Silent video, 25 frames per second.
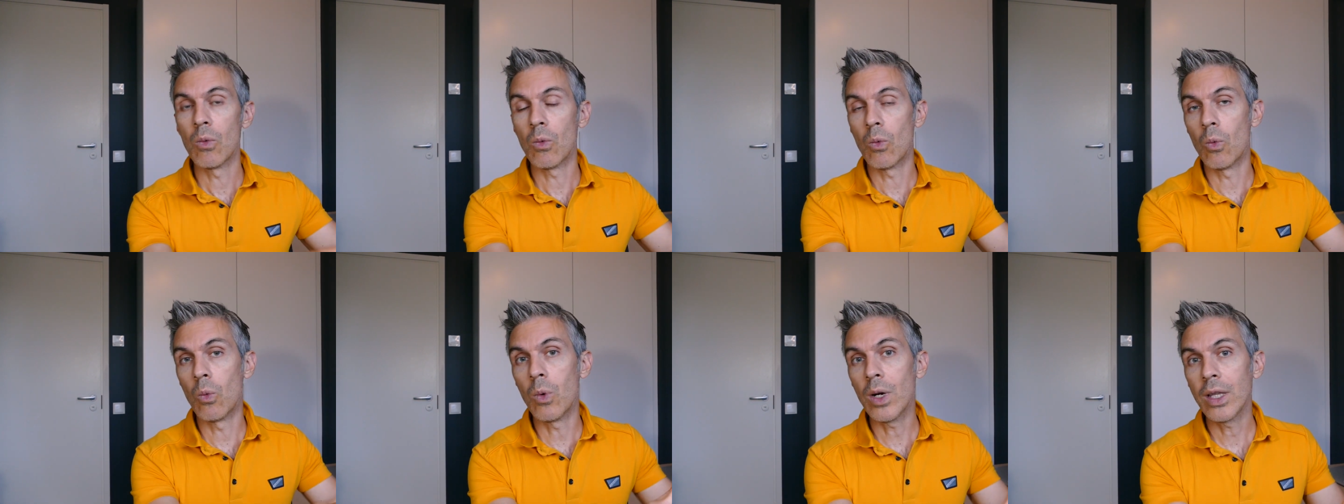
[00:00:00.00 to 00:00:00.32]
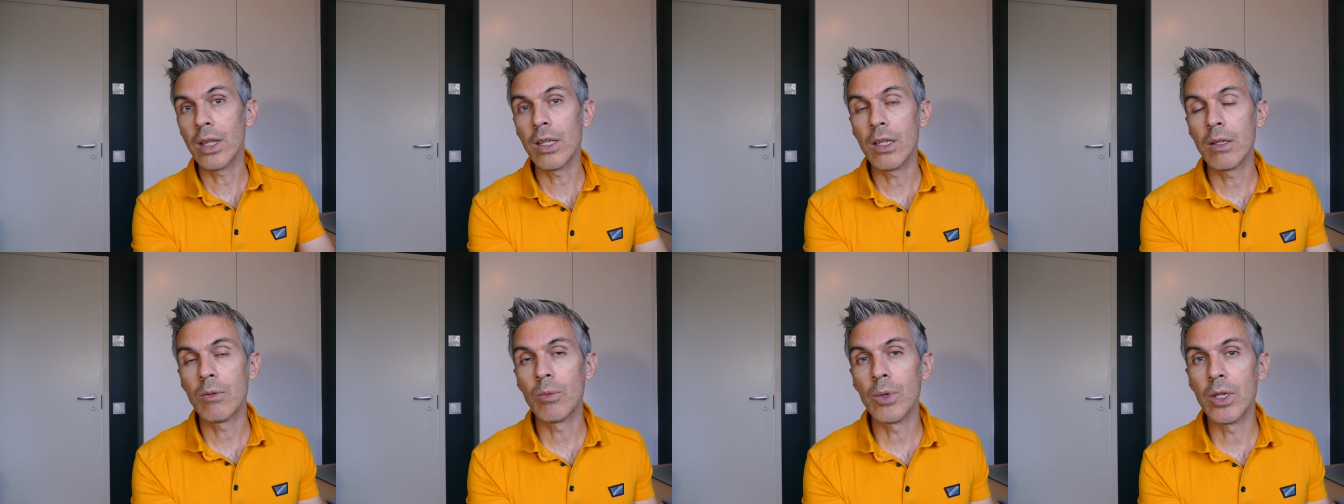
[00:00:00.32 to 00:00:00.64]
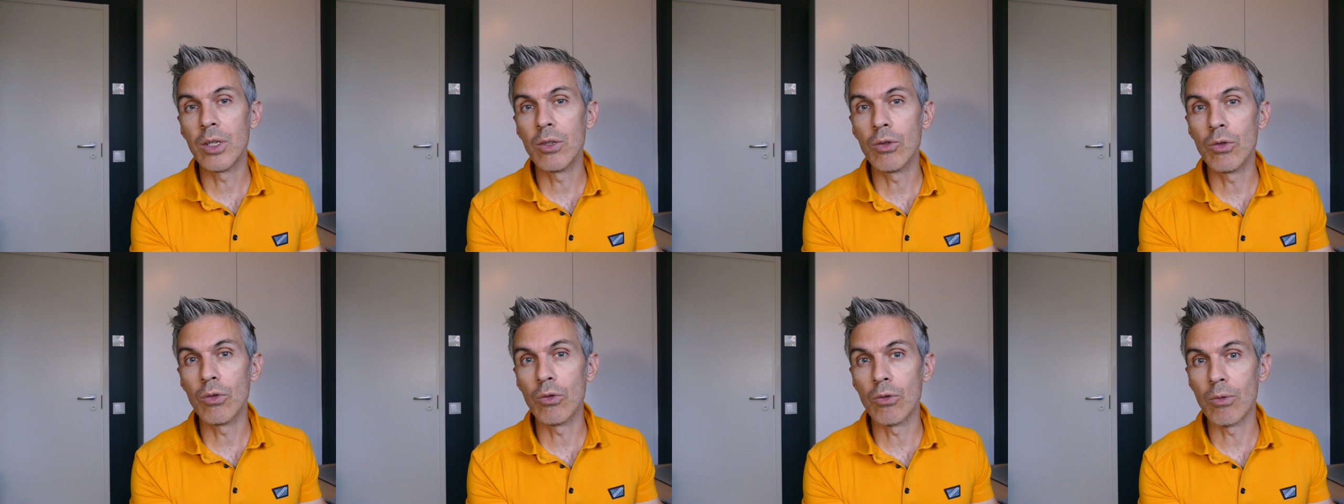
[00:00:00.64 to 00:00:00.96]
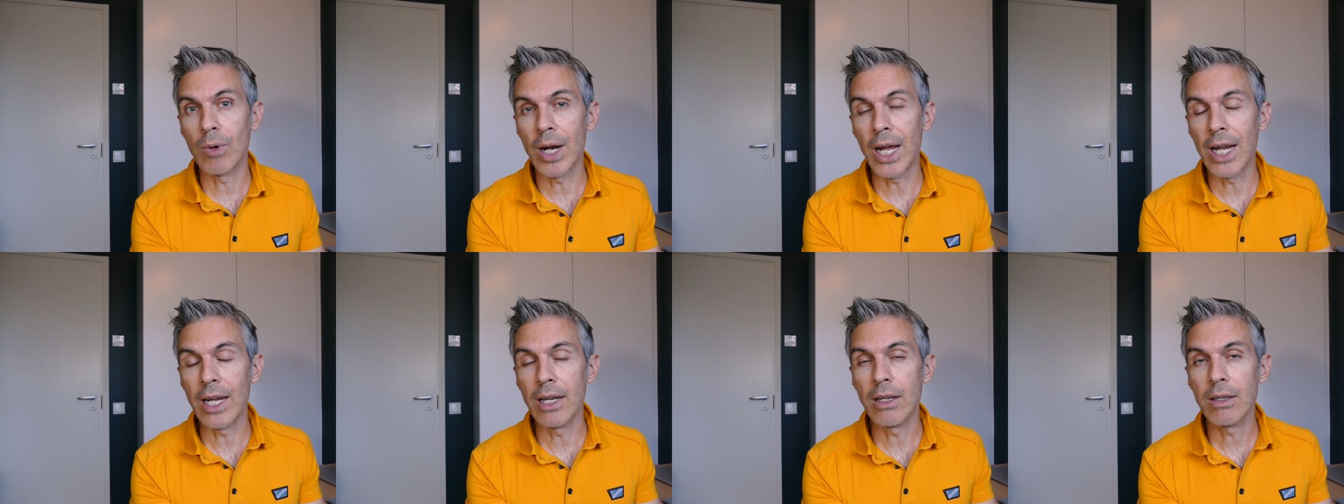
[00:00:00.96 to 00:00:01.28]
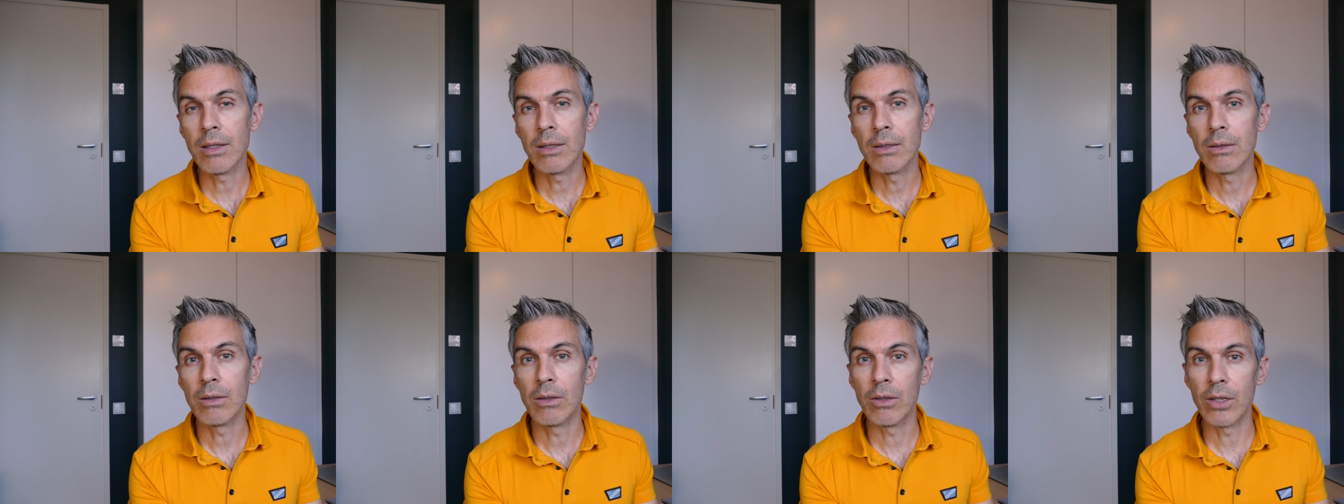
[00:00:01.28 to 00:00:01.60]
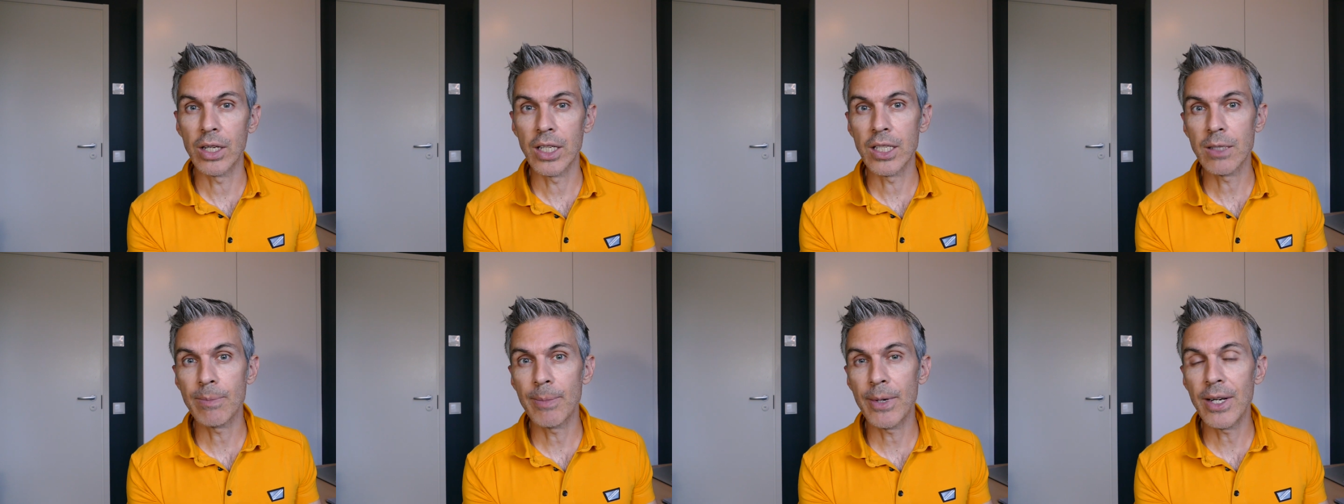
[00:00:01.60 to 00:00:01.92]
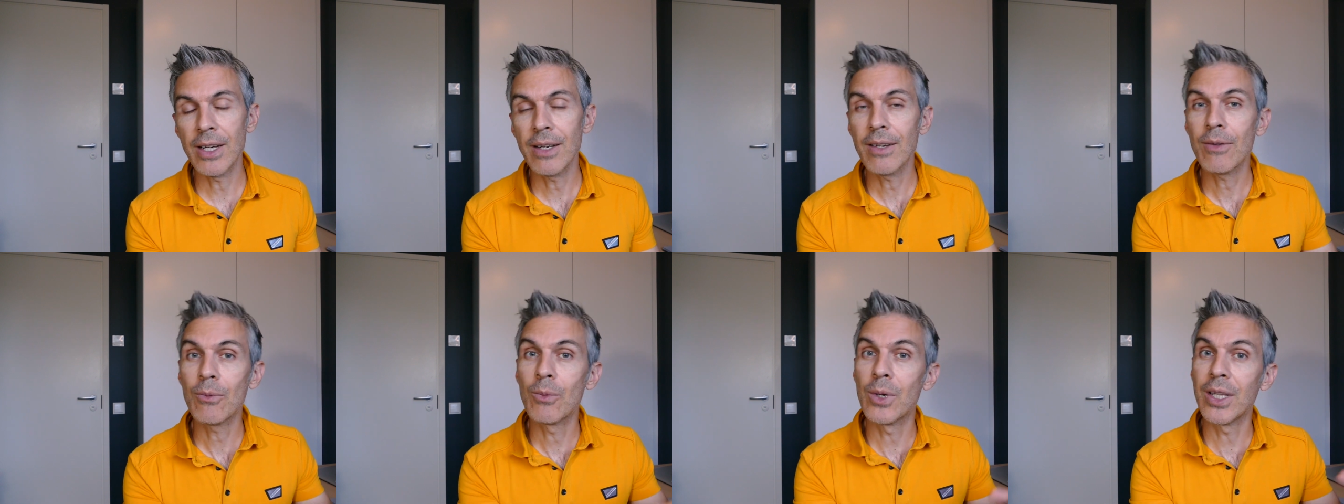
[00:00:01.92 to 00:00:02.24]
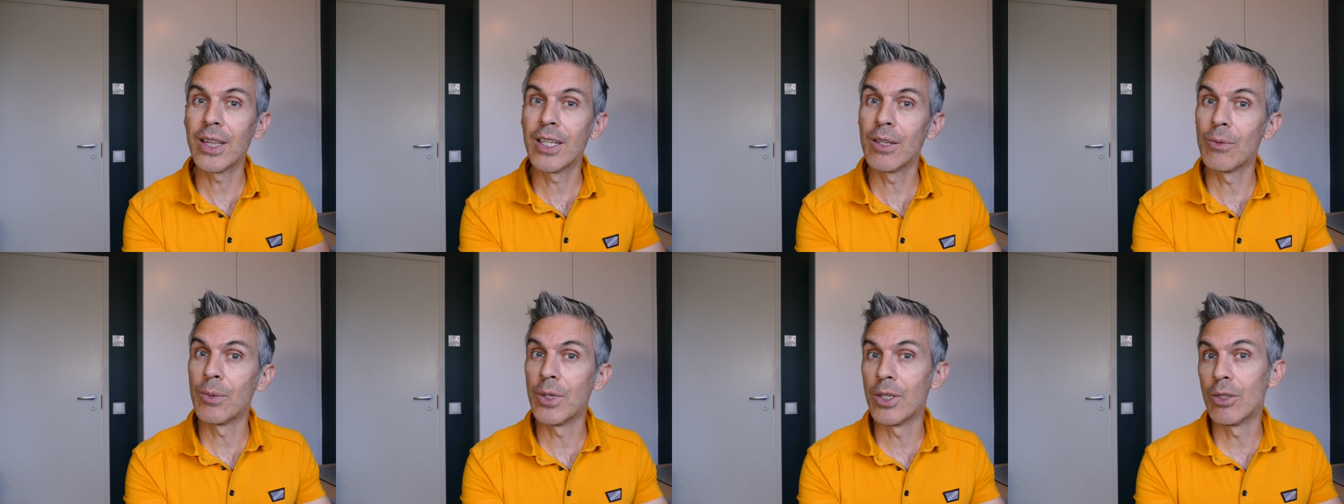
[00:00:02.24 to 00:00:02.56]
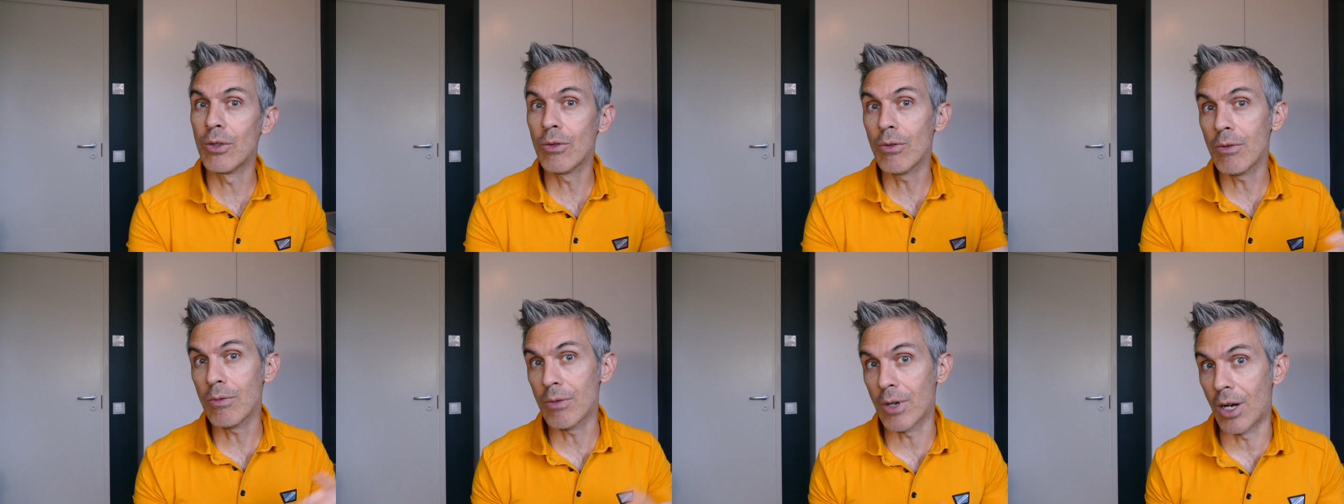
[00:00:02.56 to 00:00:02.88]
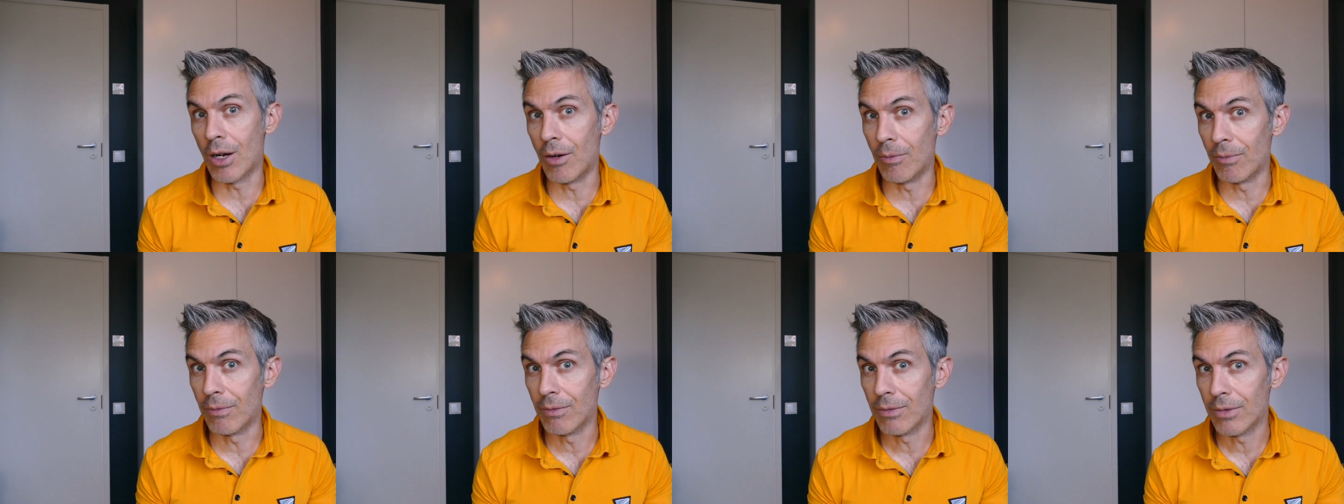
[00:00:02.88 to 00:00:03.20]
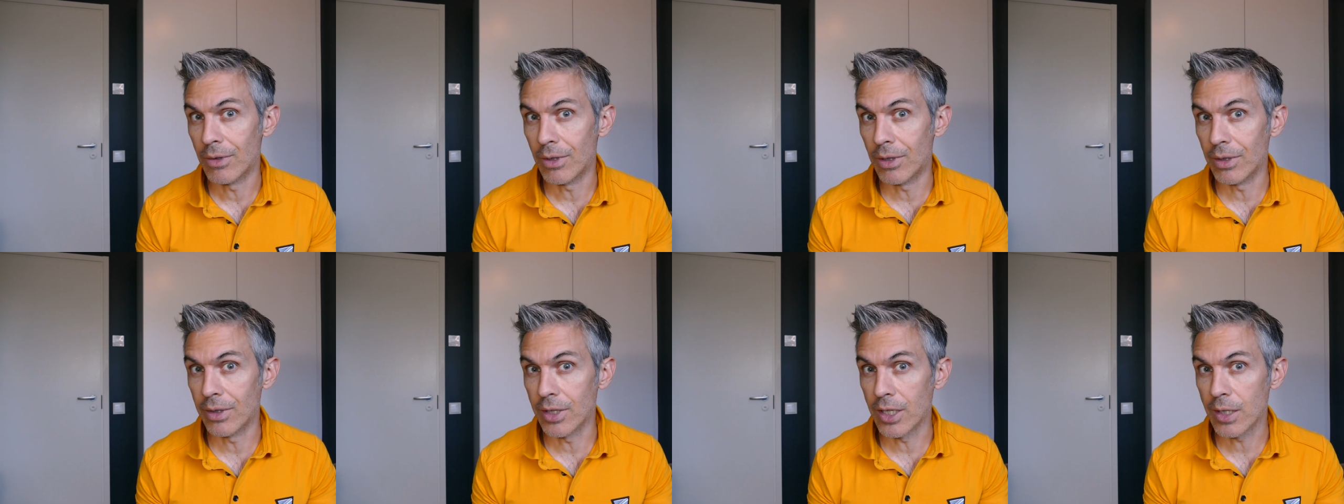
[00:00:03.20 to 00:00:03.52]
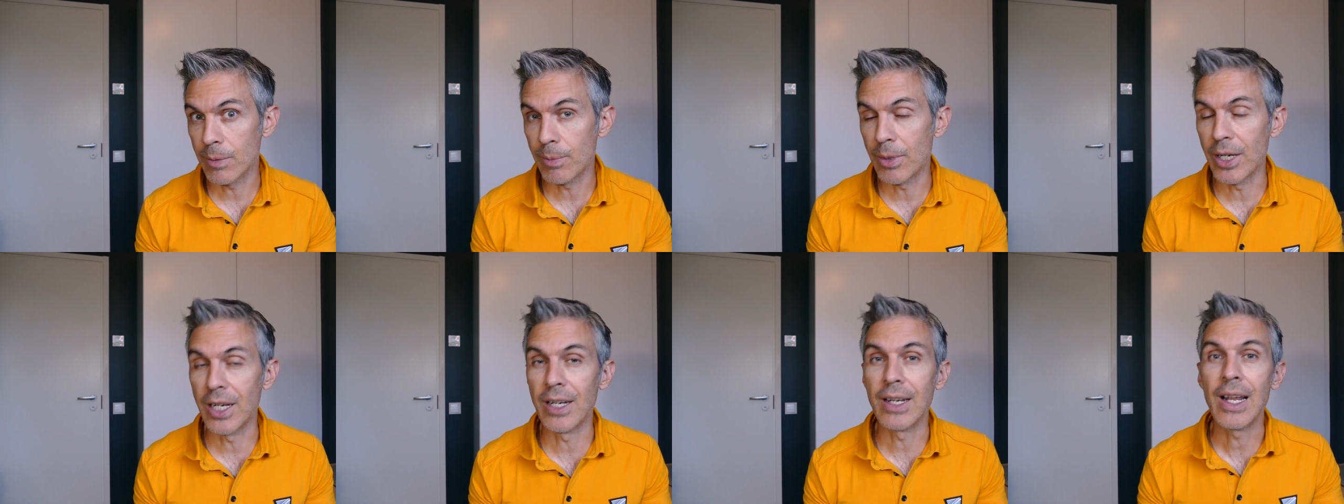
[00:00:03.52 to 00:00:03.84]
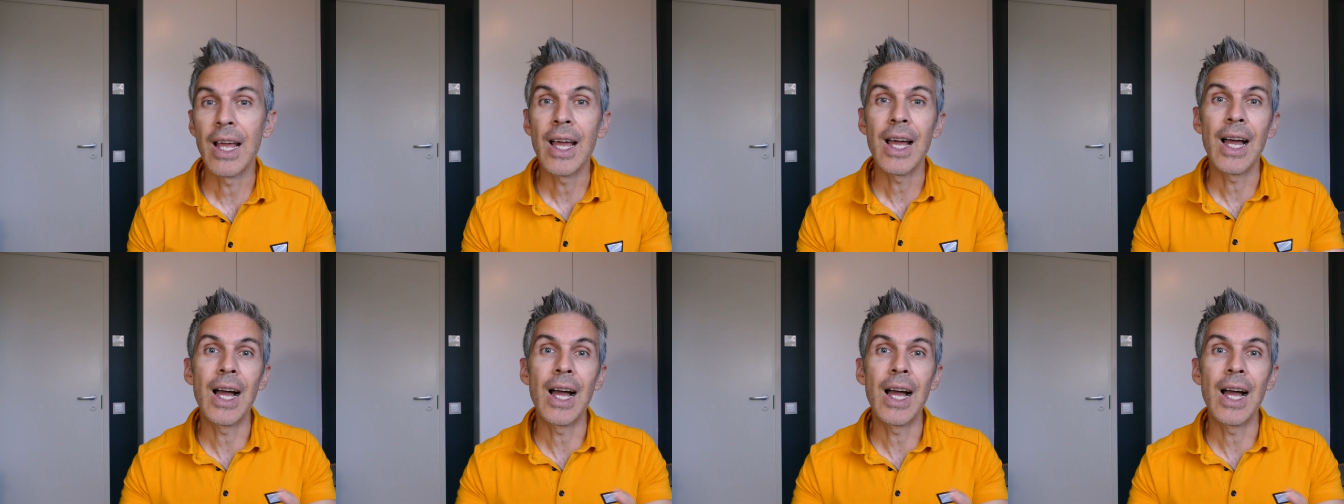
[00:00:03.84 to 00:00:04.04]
what did we do right on a sprint? What did we do wrong on the sprint?